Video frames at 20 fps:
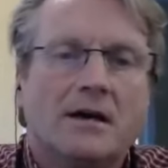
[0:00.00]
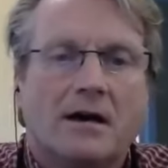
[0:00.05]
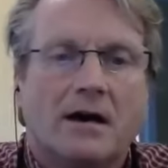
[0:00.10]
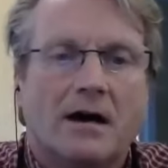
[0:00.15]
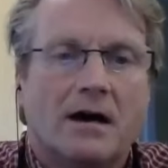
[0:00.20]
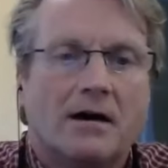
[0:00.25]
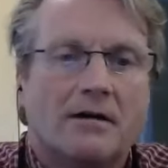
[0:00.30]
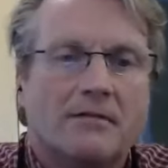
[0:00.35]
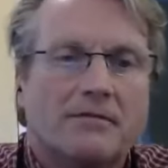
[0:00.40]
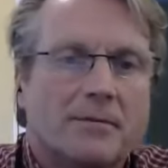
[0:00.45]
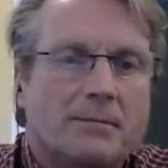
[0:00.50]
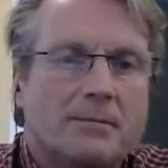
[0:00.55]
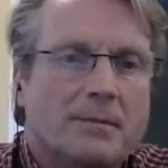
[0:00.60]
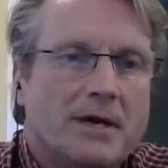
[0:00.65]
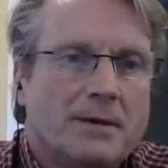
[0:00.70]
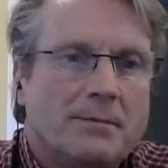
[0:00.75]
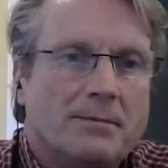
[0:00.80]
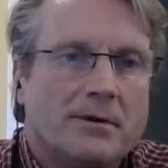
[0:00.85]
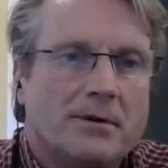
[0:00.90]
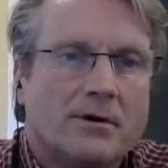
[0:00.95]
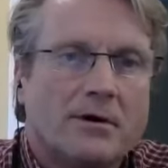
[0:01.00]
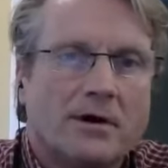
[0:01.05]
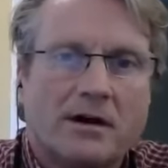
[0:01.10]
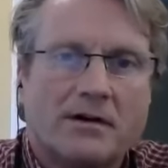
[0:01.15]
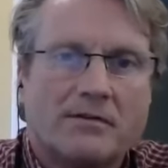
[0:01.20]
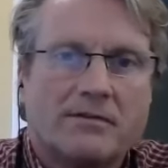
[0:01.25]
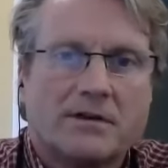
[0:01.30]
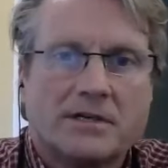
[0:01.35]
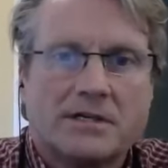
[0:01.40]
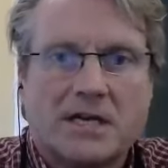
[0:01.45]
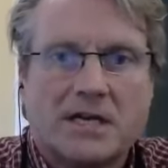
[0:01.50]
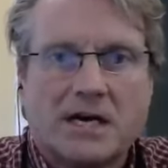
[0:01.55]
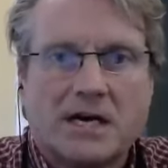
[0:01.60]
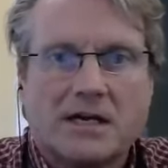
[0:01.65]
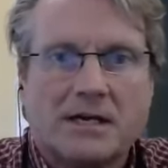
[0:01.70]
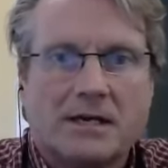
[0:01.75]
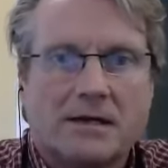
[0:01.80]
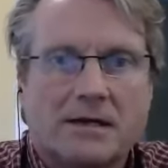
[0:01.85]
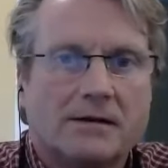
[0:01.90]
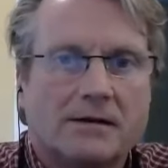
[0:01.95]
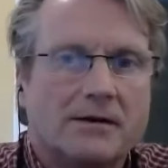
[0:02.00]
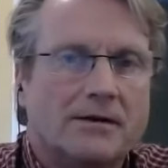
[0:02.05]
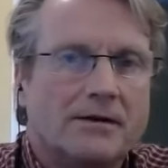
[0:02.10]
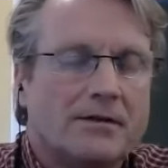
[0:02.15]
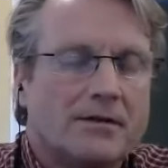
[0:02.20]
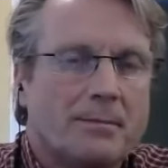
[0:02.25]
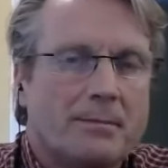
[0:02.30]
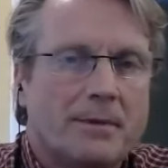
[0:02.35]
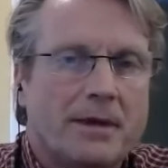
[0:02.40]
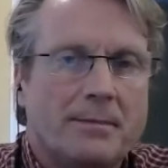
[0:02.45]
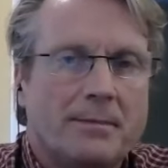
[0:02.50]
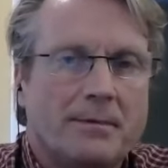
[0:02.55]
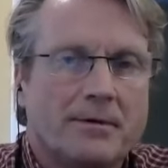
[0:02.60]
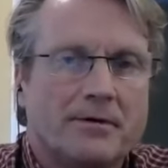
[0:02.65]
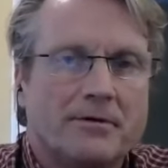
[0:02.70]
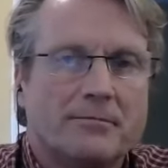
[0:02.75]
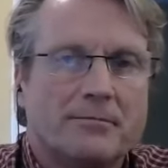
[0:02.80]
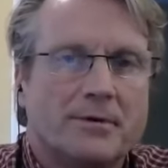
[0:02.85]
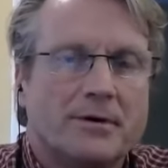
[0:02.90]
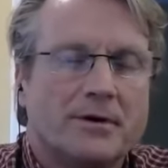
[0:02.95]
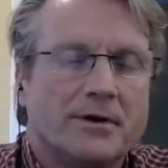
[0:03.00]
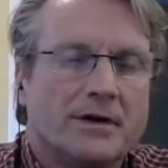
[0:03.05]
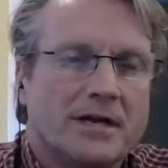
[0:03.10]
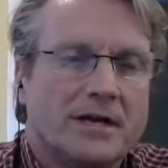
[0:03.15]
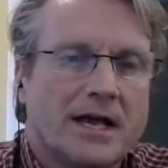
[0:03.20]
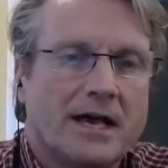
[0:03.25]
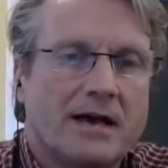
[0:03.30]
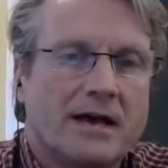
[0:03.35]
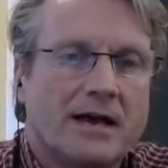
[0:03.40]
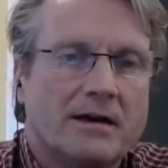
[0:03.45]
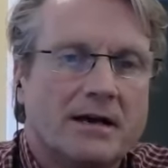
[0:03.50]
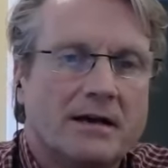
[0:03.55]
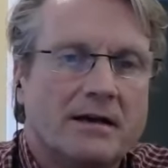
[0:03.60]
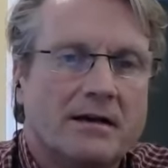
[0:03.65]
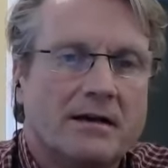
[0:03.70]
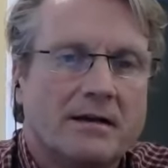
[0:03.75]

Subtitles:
of the people of Kentucky, including the people of Bullitt County.